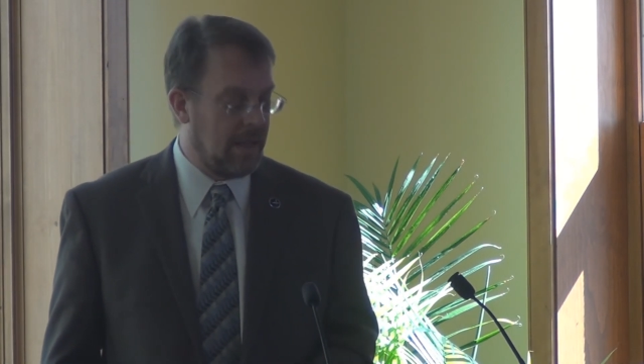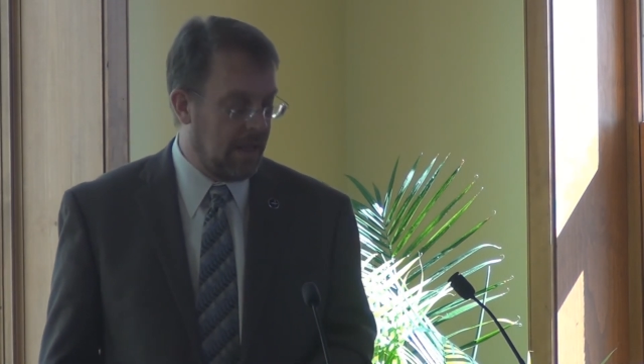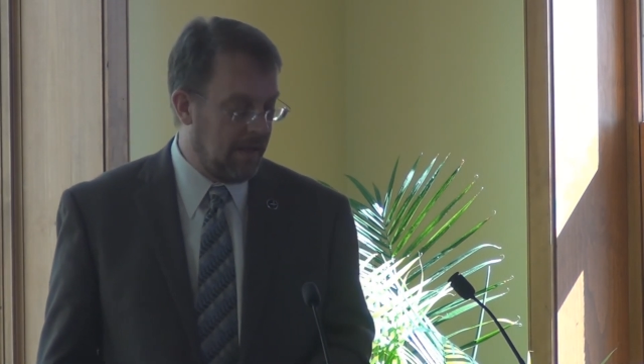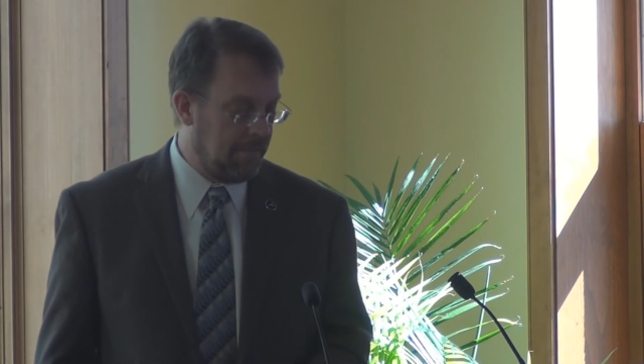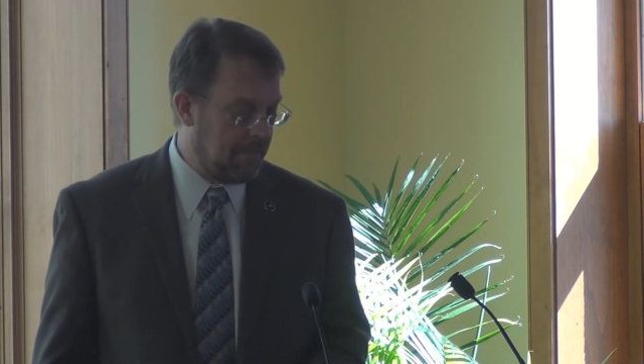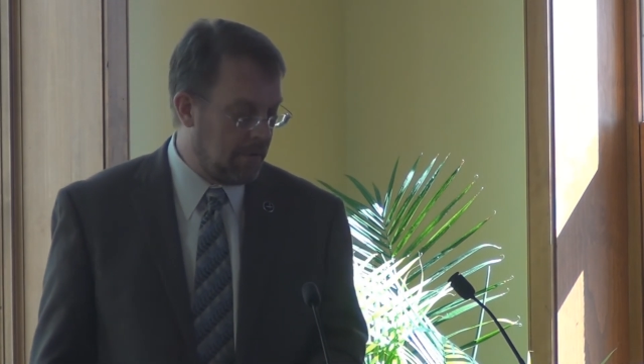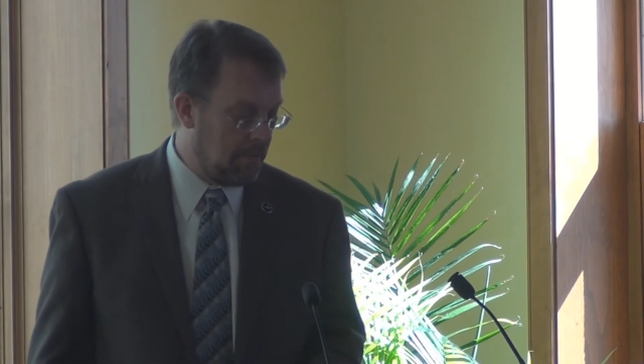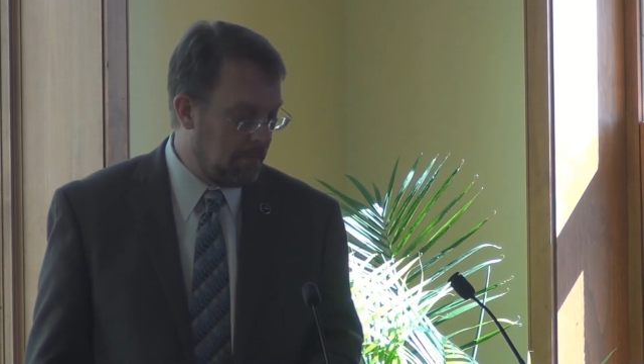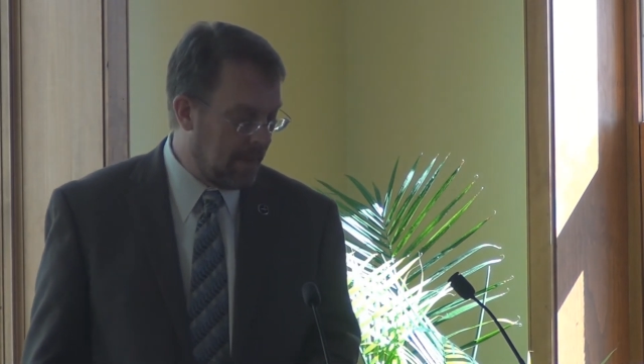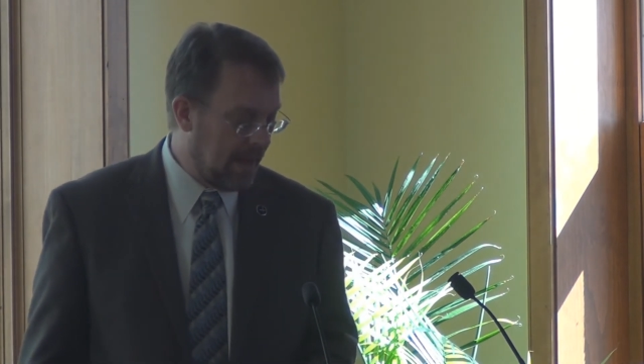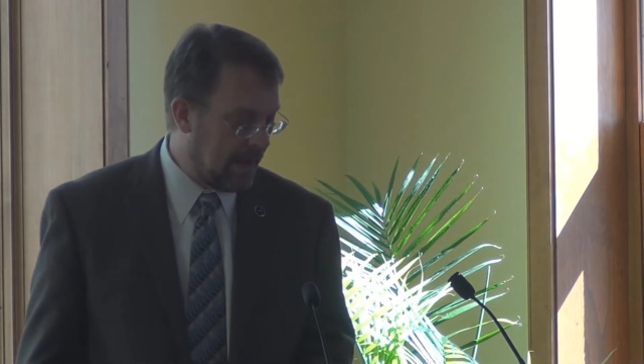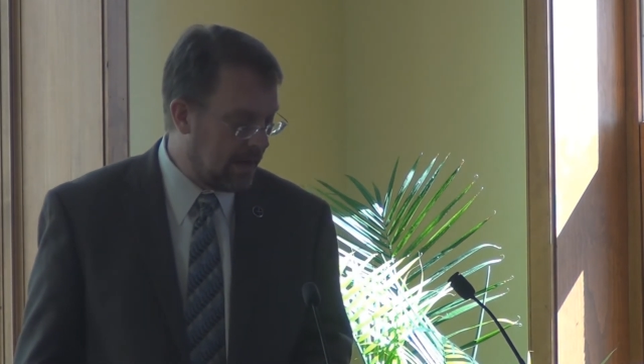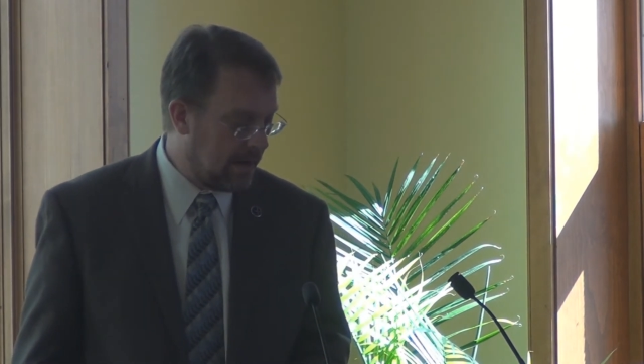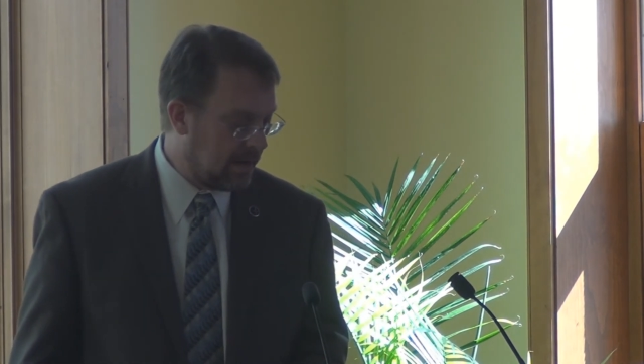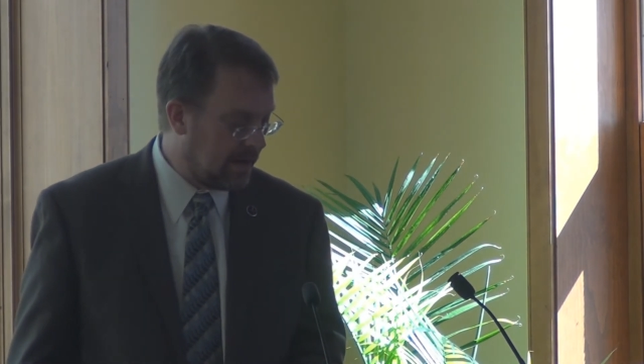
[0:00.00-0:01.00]
if
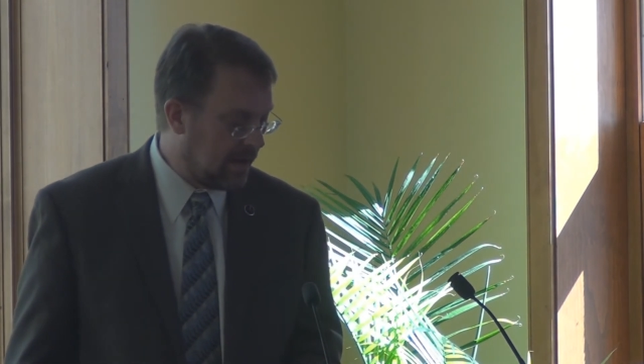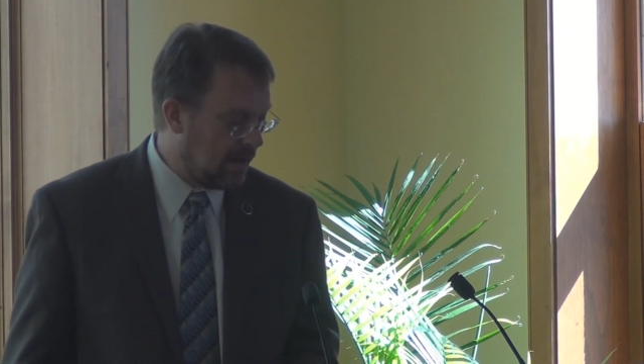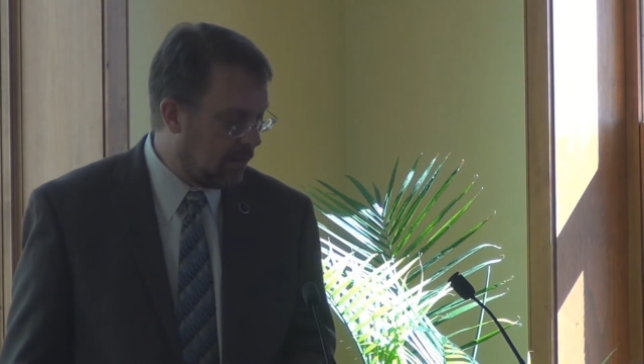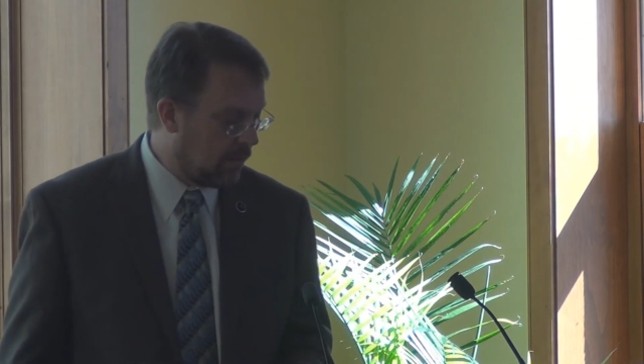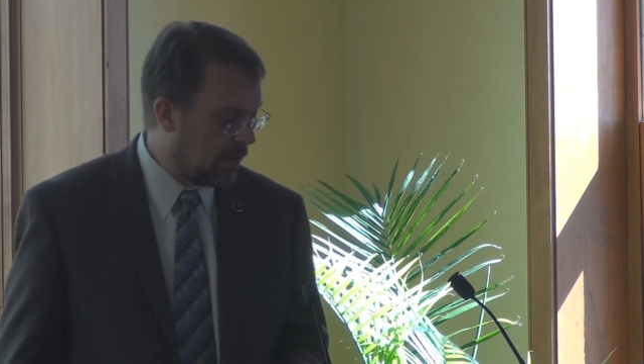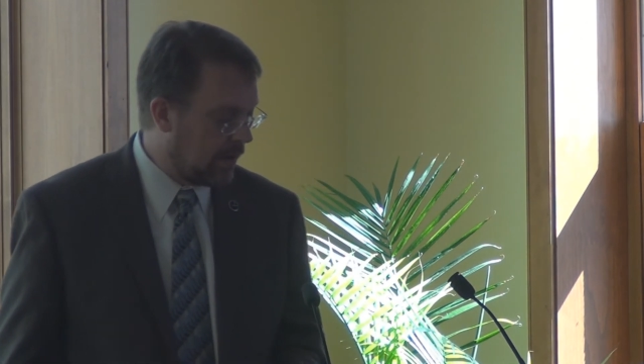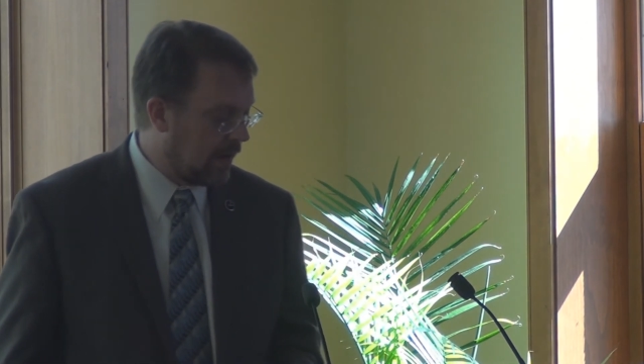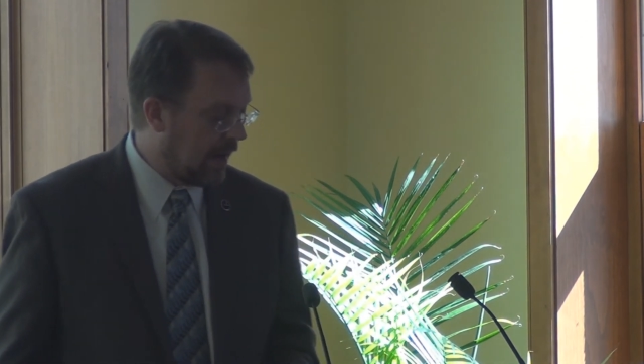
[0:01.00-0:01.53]
humanity were